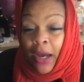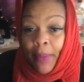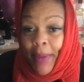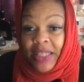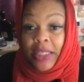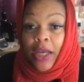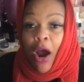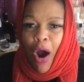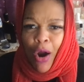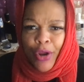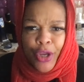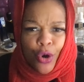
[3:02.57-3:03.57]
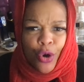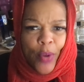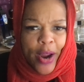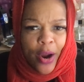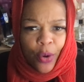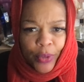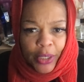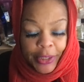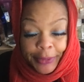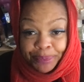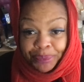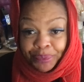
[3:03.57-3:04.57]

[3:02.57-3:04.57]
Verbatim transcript: amazing all year around really